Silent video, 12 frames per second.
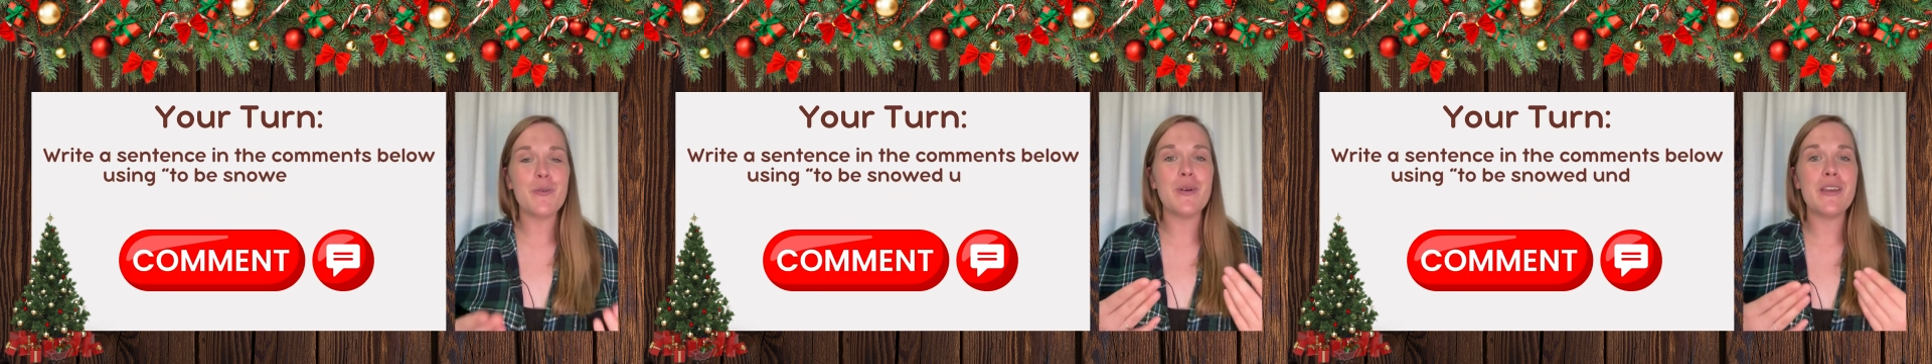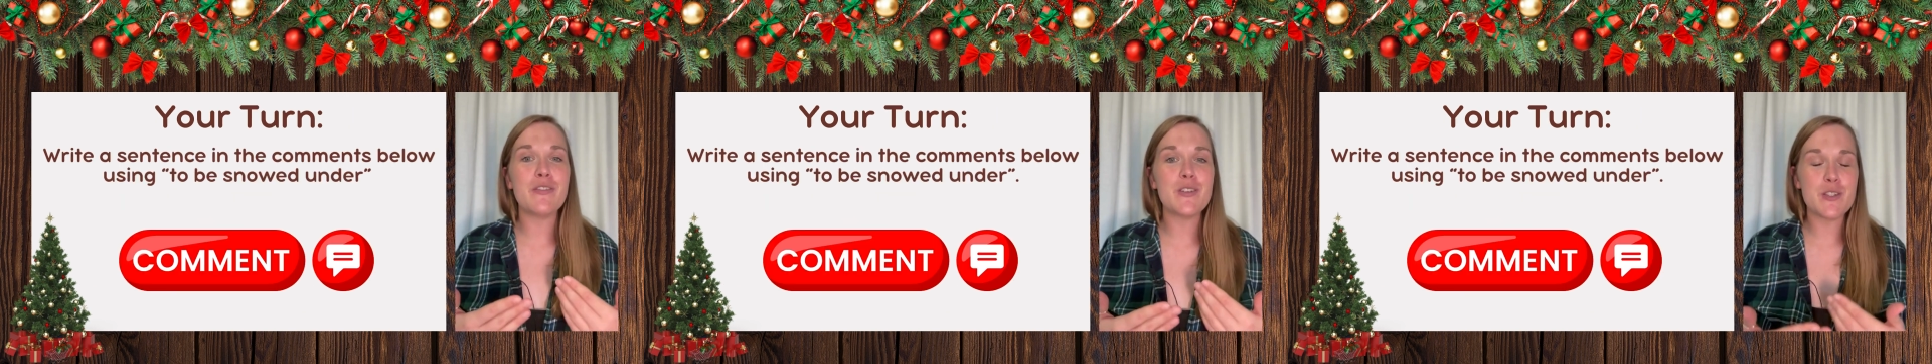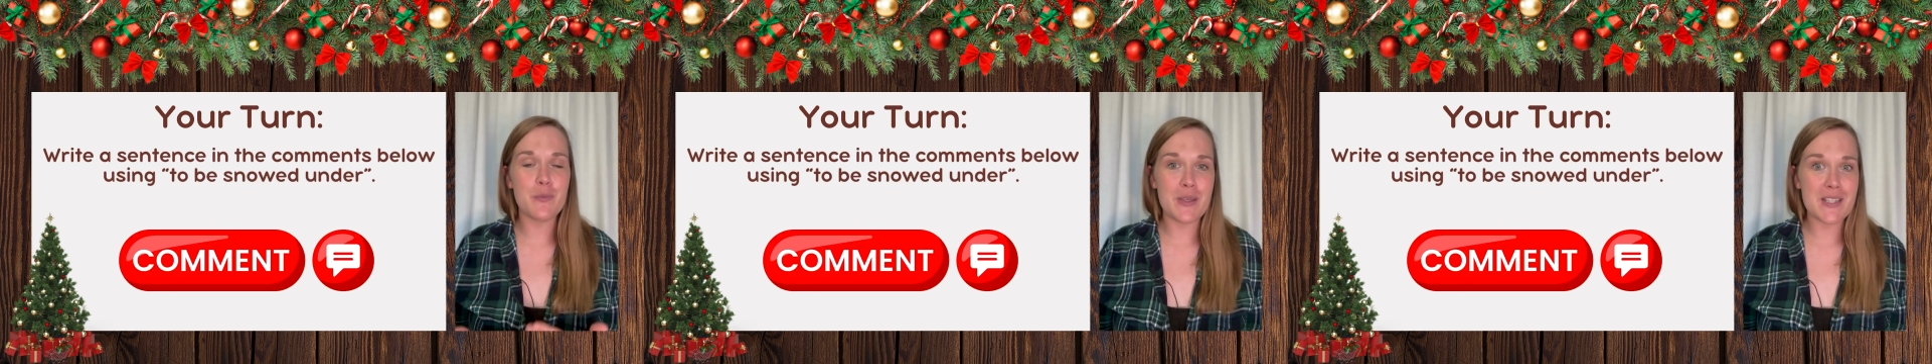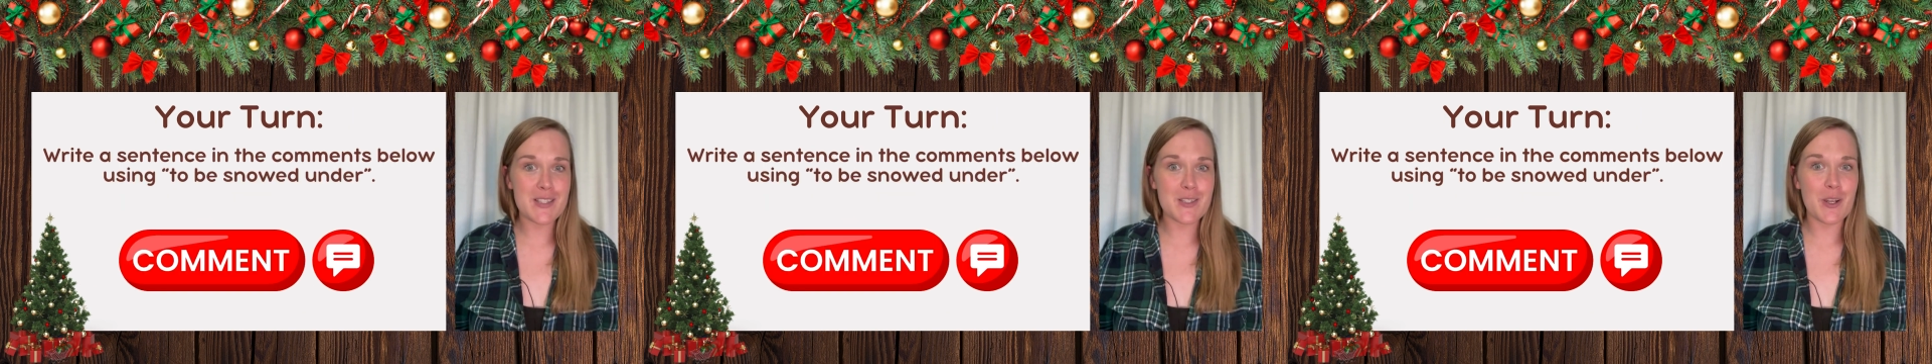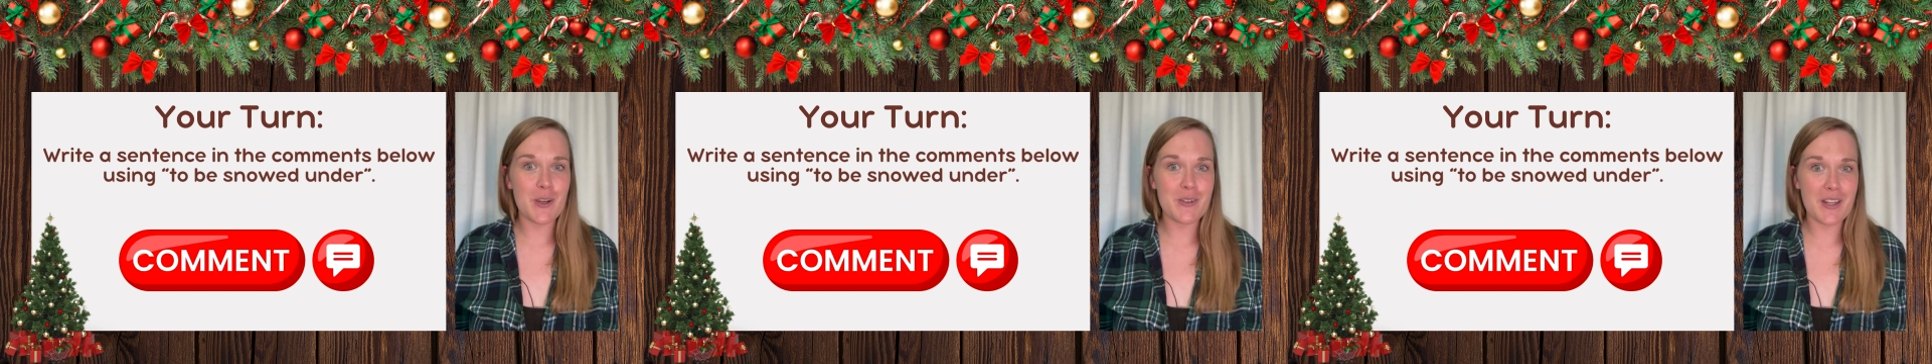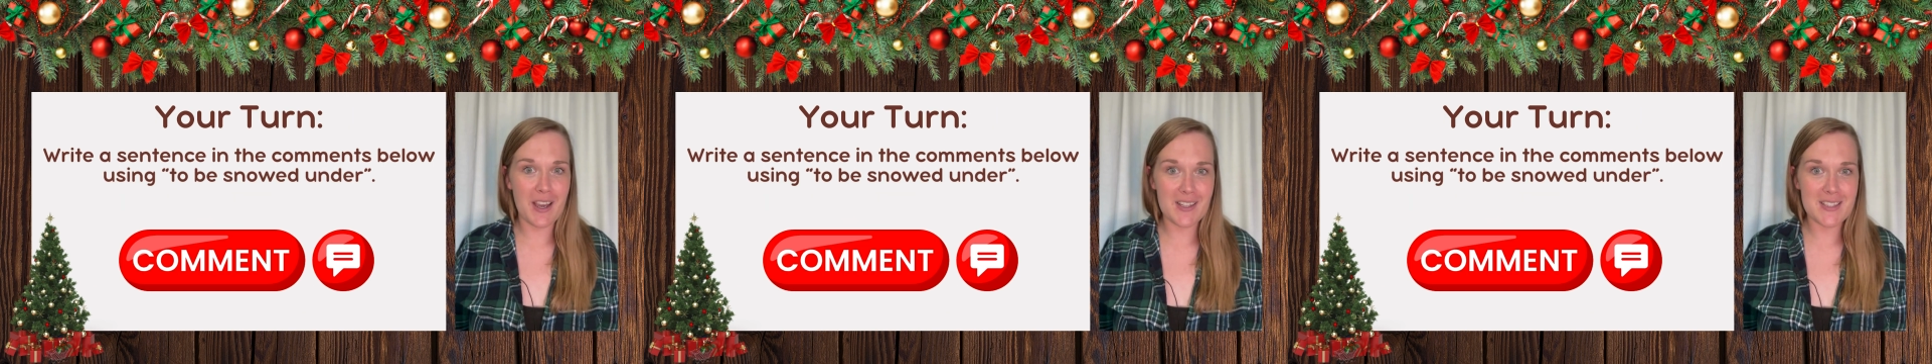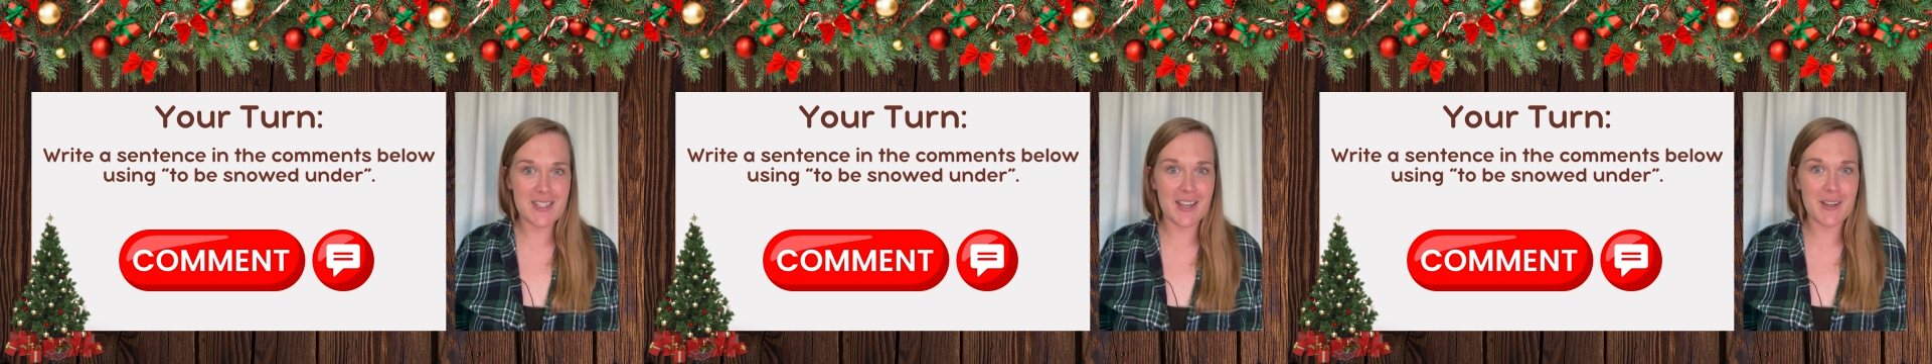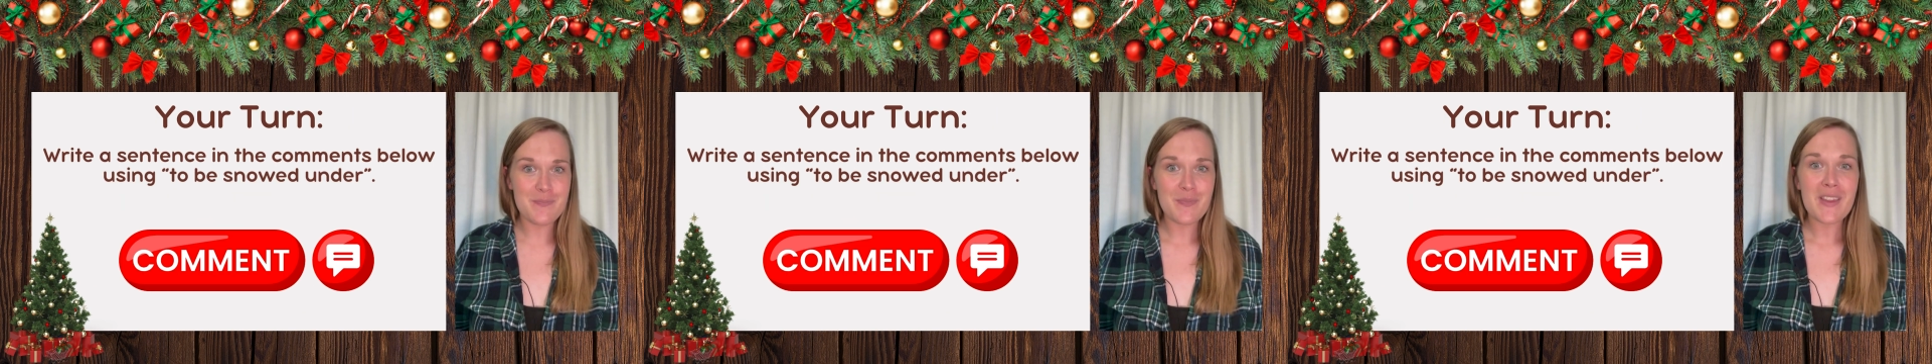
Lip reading: with to be snowed under,